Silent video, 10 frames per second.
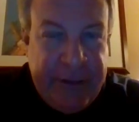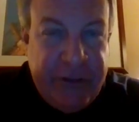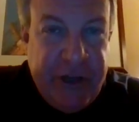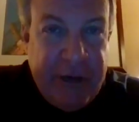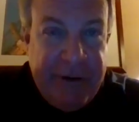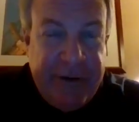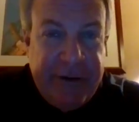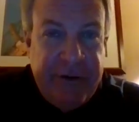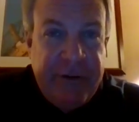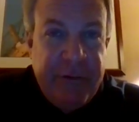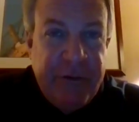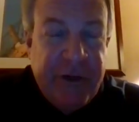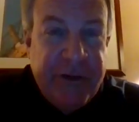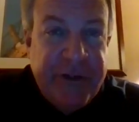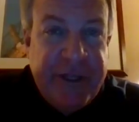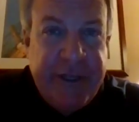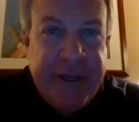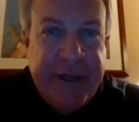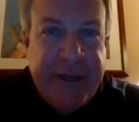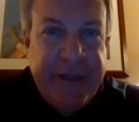gentleman in New Jersey
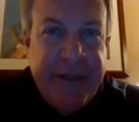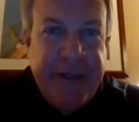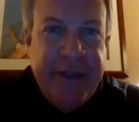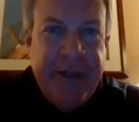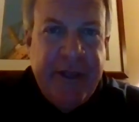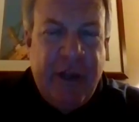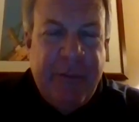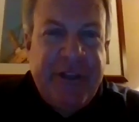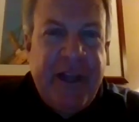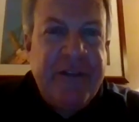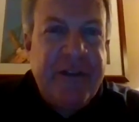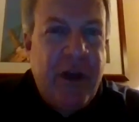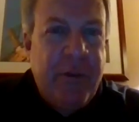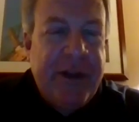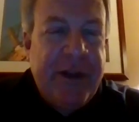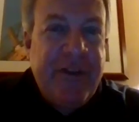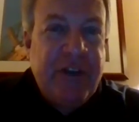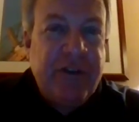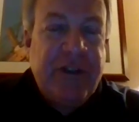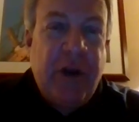a couple of days ago, and a
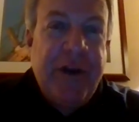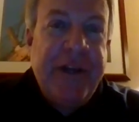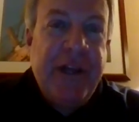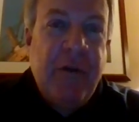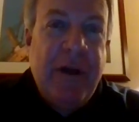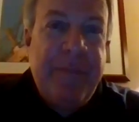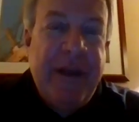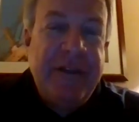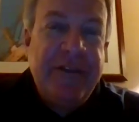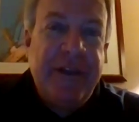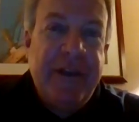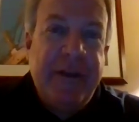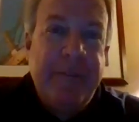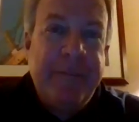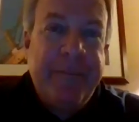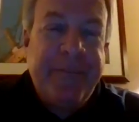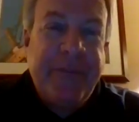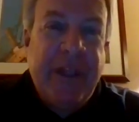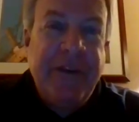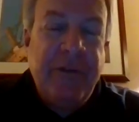fish are starting to go on beds
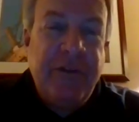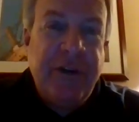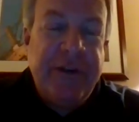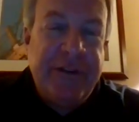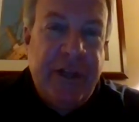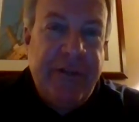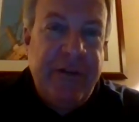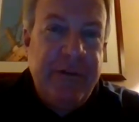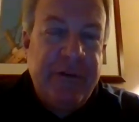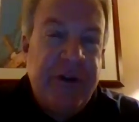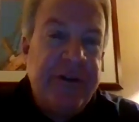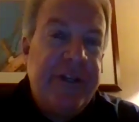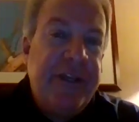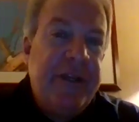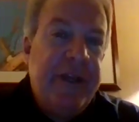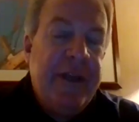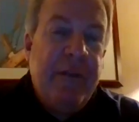in southern New Jersey,